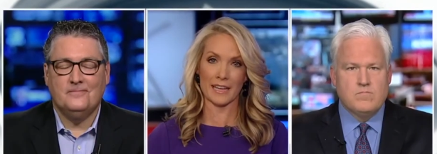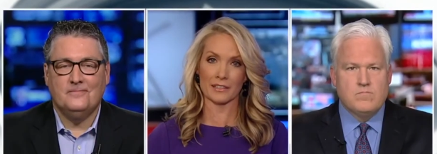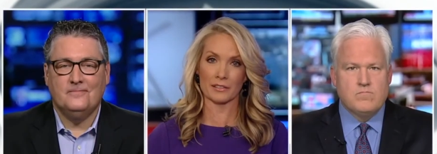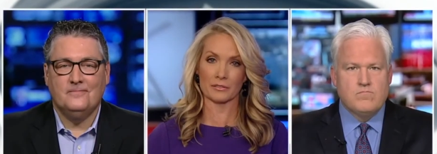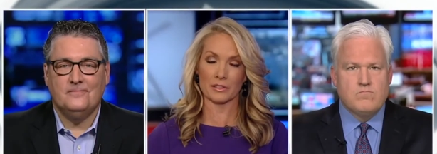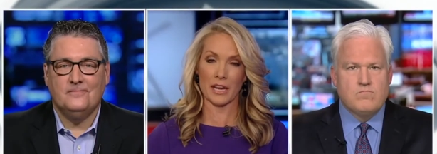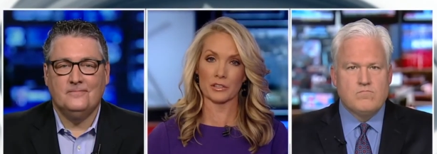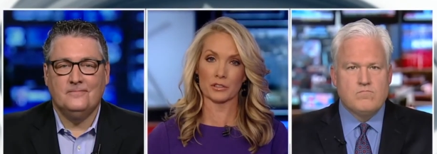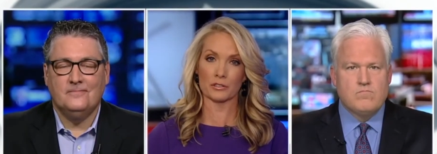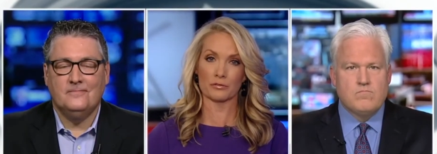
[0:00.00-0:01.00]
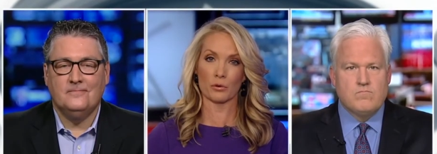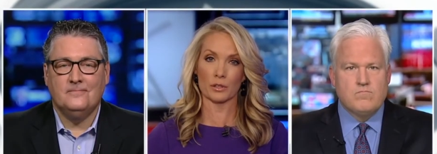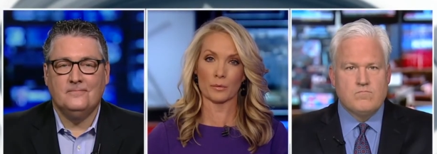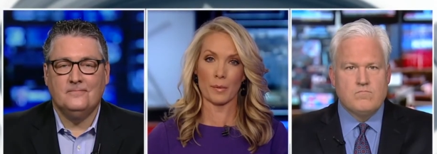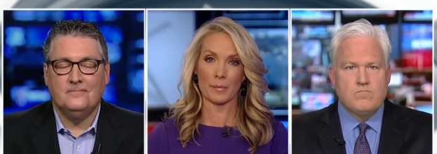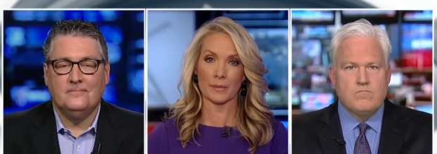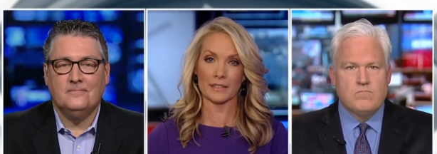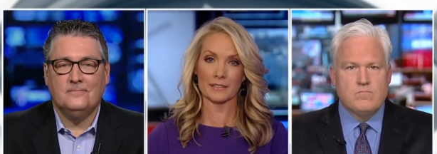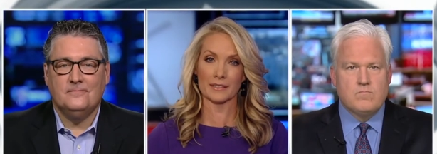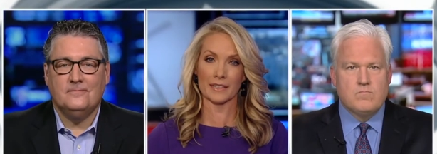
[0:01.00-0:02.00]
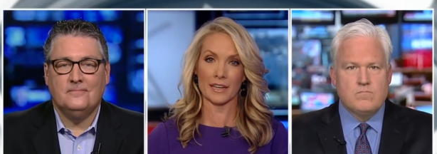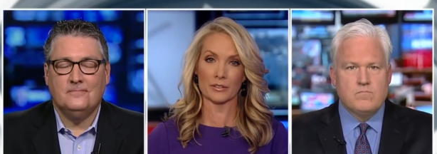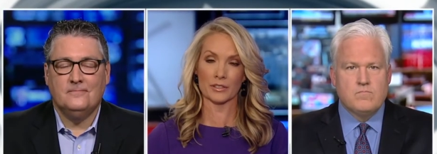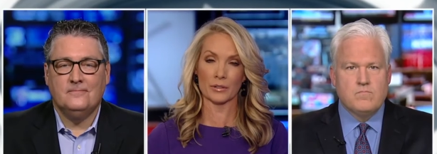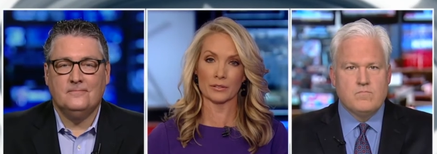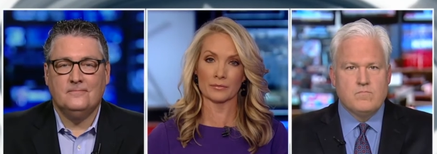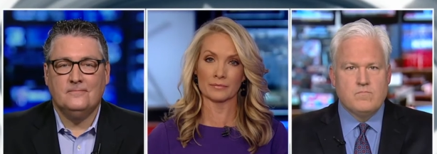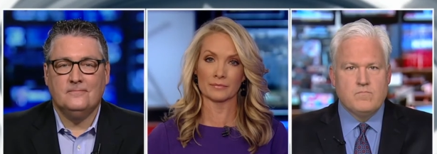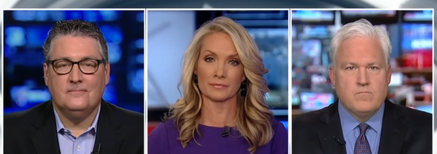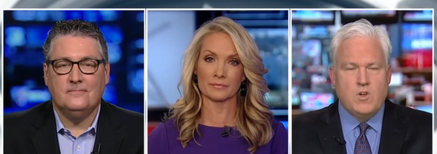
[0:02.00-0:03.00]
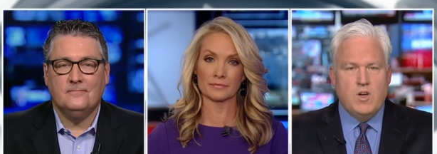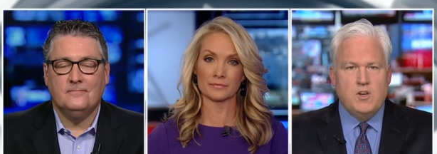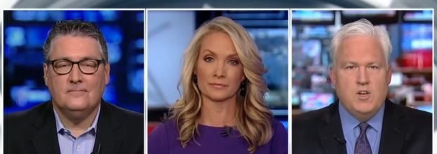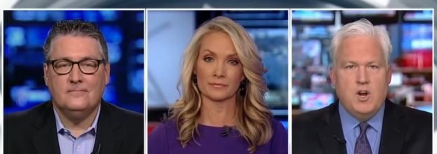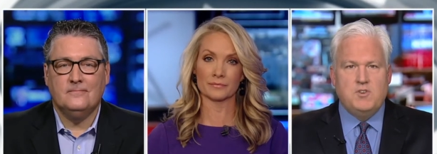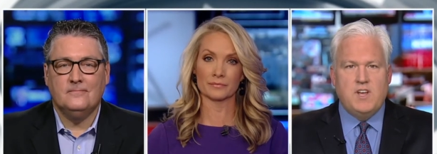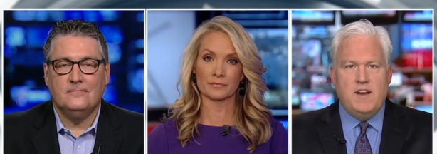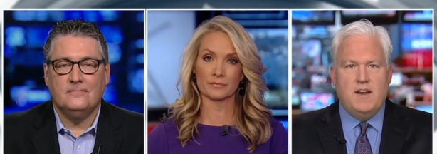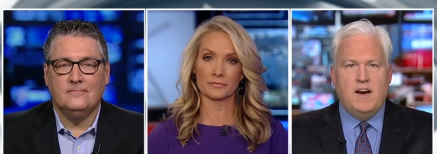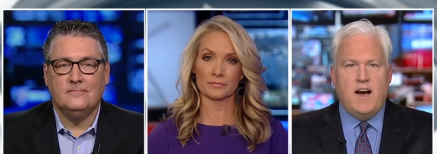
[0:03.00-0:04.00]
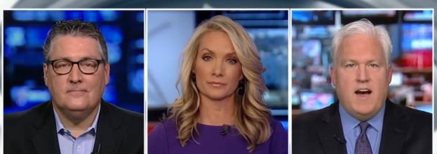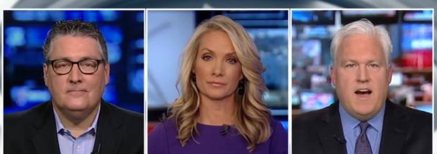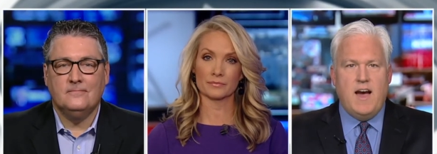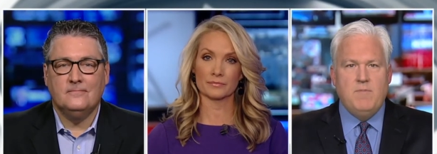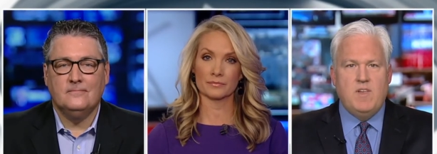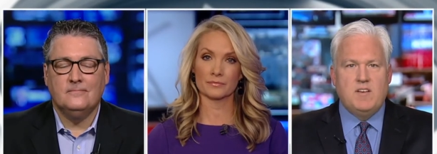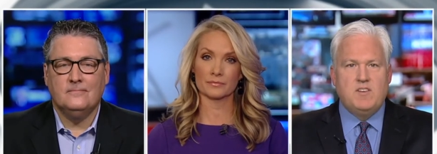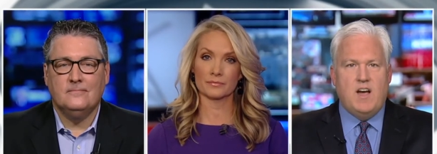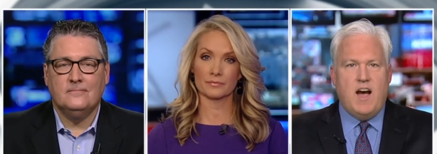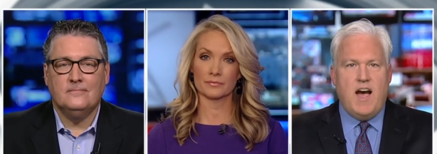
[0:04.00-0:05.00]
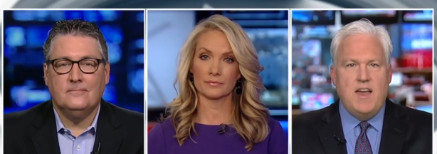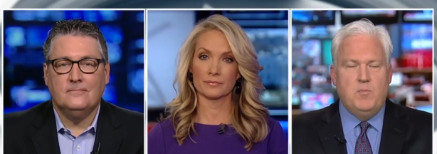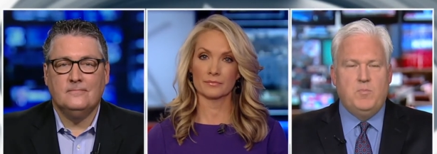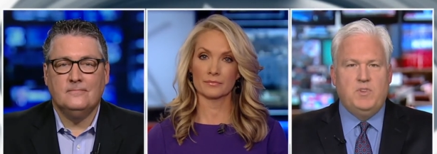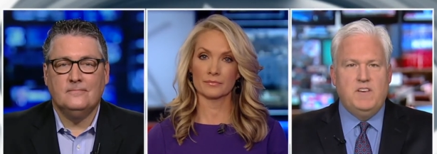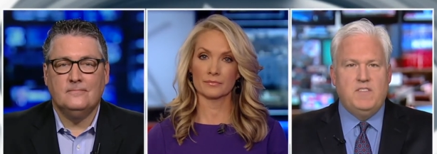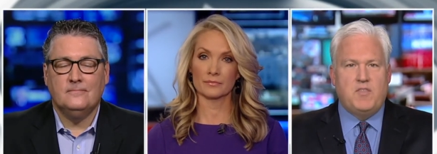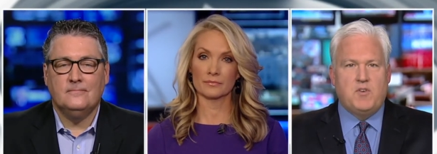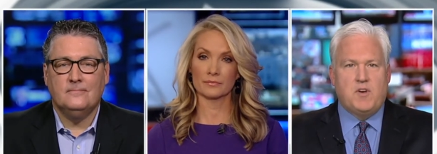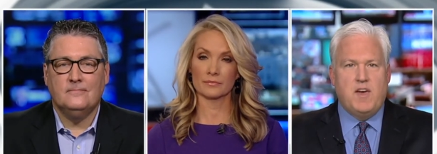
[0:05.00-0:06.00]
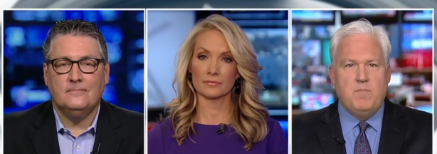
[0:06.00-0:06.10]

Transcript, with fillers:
Speaker 1: a danger? danger for Republicans in Arizona?
Speaker 2: You know, Dana, I, I'm I don't believe that there can